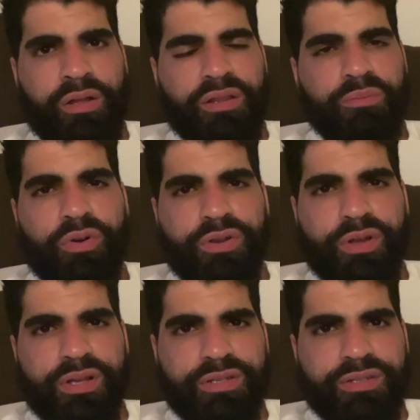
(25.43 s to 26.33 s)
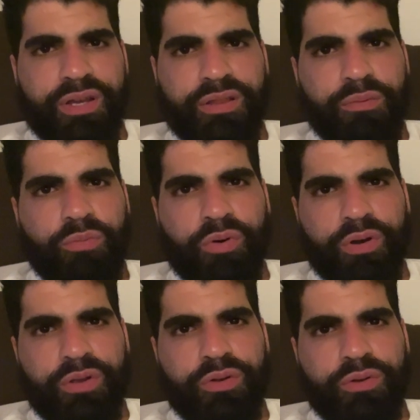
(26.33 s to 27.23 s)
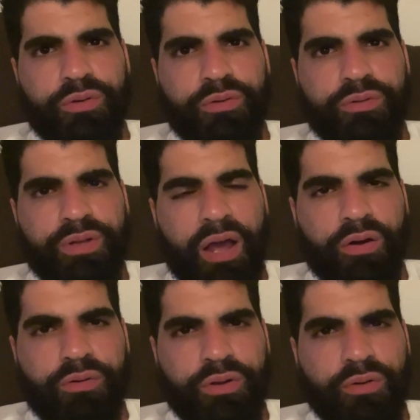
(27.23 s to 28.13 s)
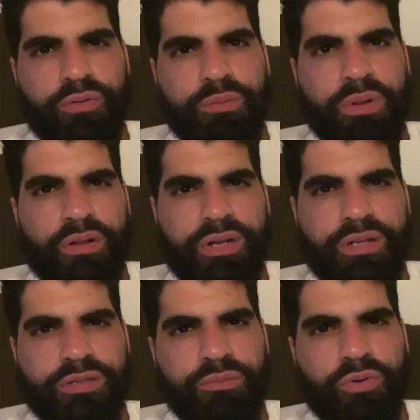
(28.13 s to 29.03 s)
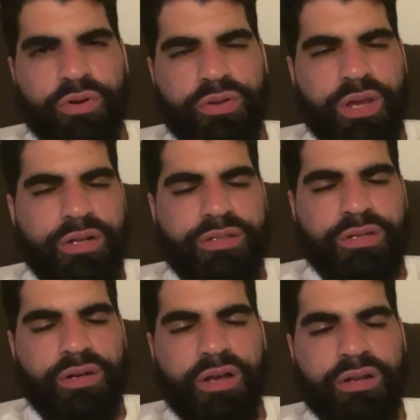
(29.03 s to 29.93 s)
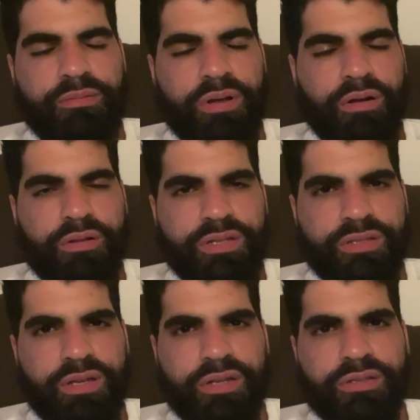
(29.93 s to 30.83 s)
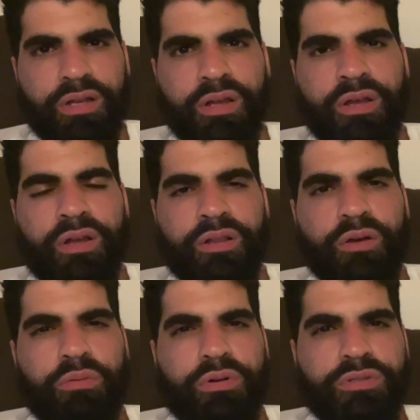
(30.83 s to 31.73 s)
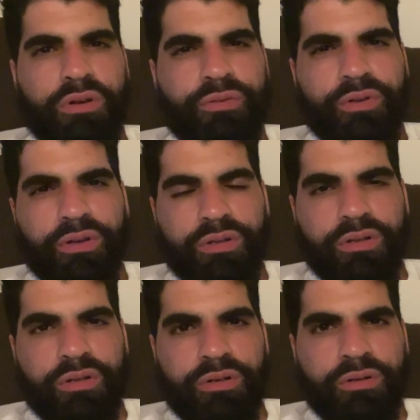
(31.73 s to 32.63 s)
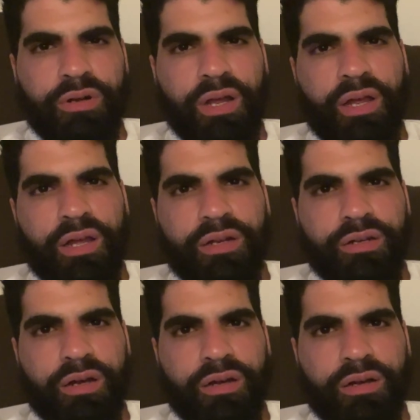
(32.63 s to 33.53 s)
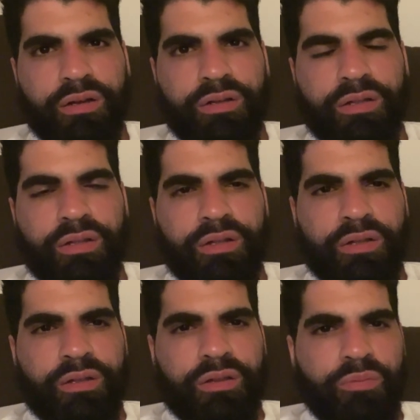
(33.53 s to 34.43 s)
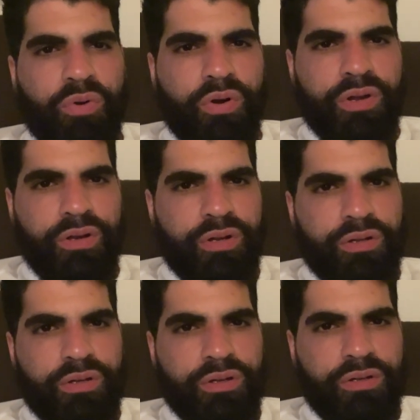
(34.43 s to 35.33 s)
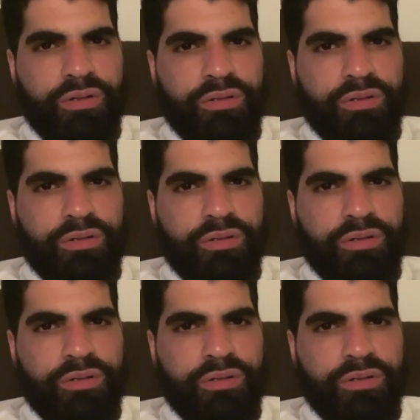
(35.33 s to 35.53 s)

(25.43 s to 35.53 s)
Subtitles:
the more you hesitate, the more you doubt your own abilities, the more you get into your head about all these things, the worse off you're gonna do, and the more you're gonna